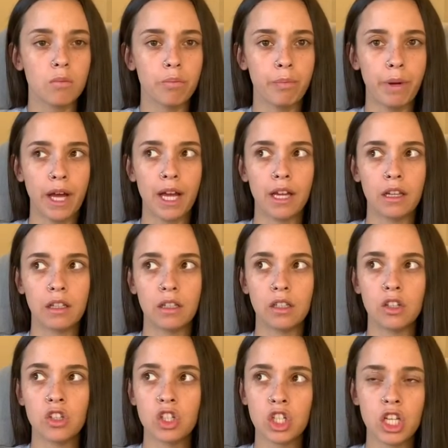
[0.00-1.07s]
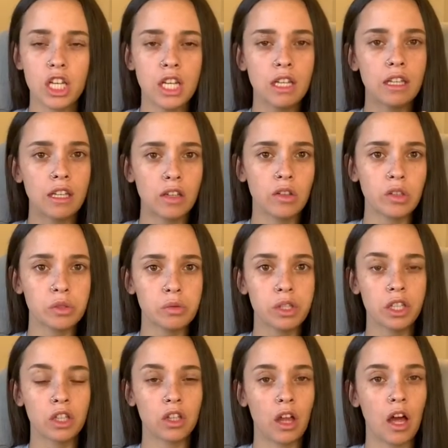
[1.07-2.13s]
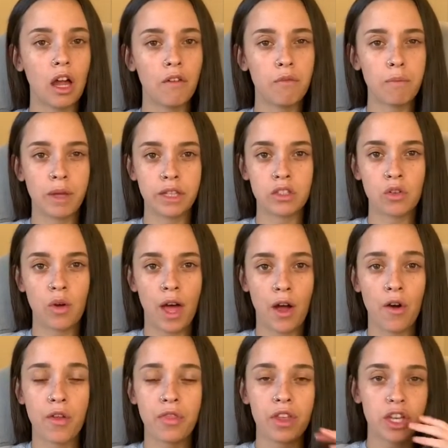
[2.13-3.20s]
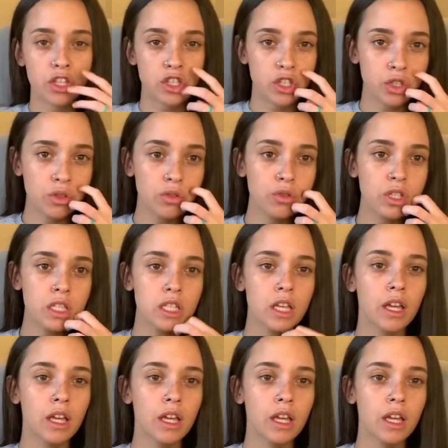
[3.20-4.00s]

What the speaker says: But she deals with a lot of mental health issues.